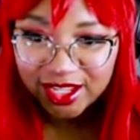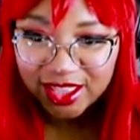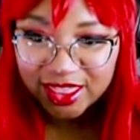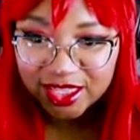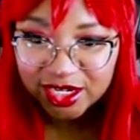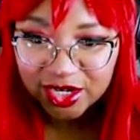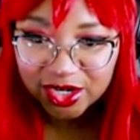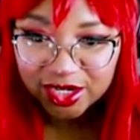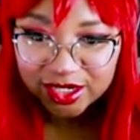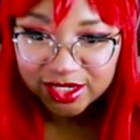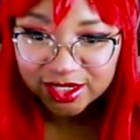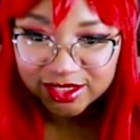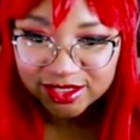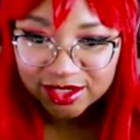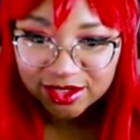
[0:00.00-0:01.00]
in the
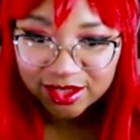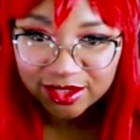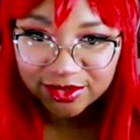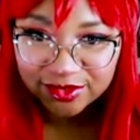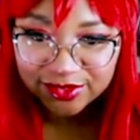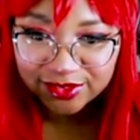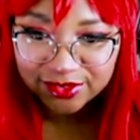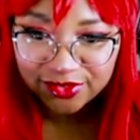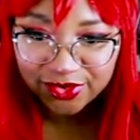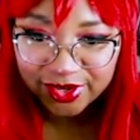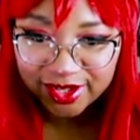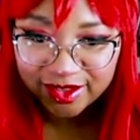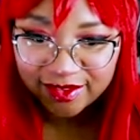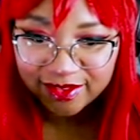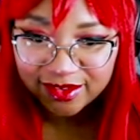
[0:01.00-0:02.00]
darkness, all the little
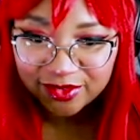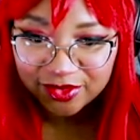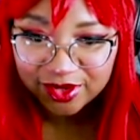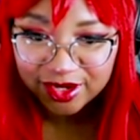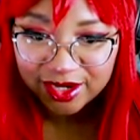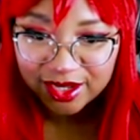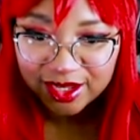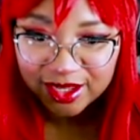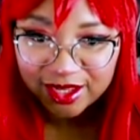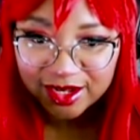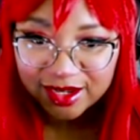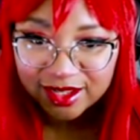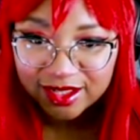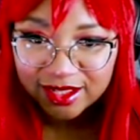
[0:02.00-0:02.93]
screens and whatnot.